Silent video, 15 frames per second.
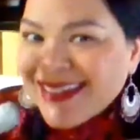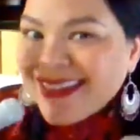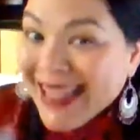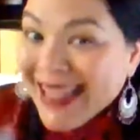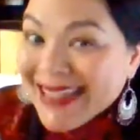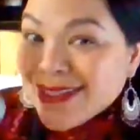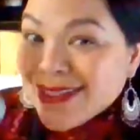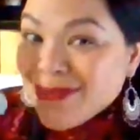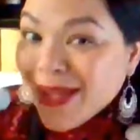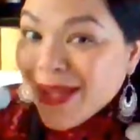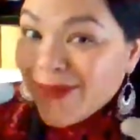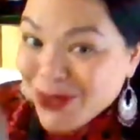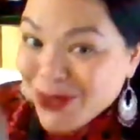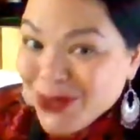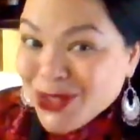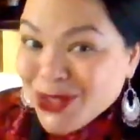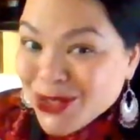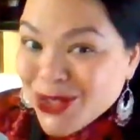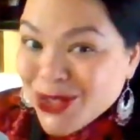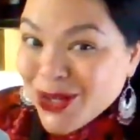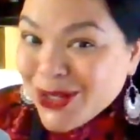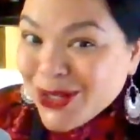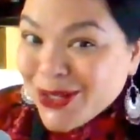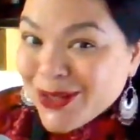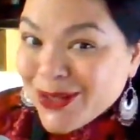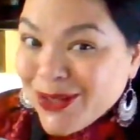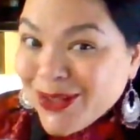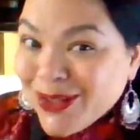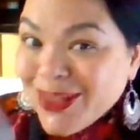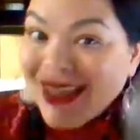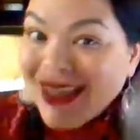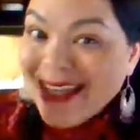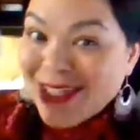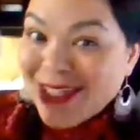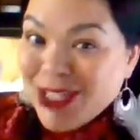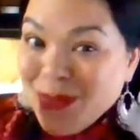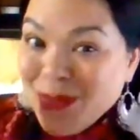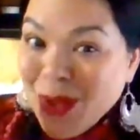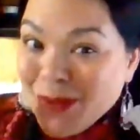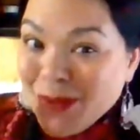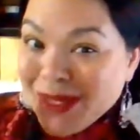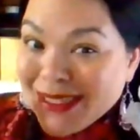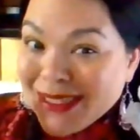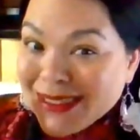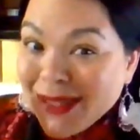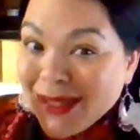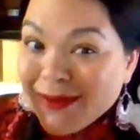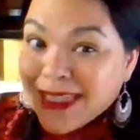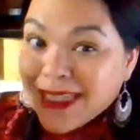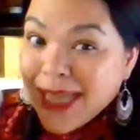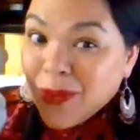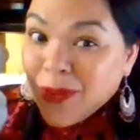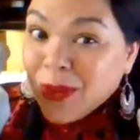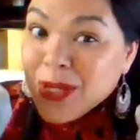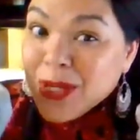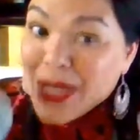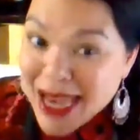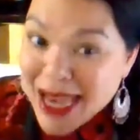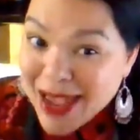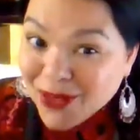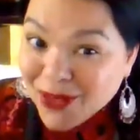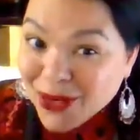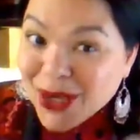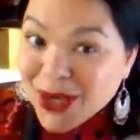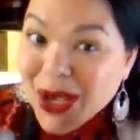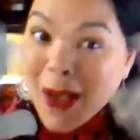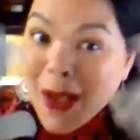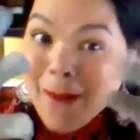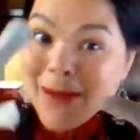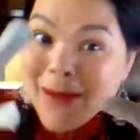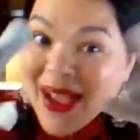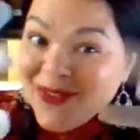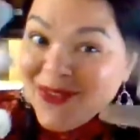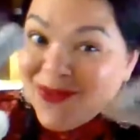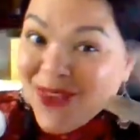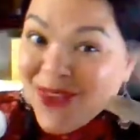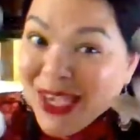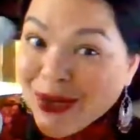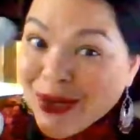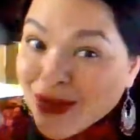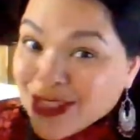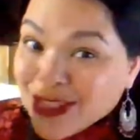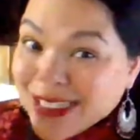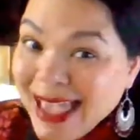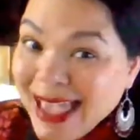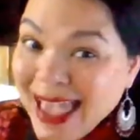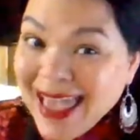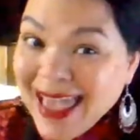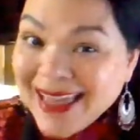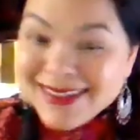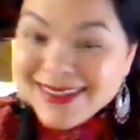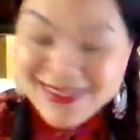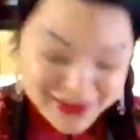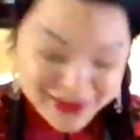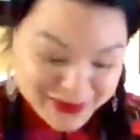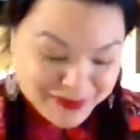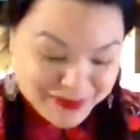thanks to my future daughter in law, she bought me these gloves and I will never cut my fingers again.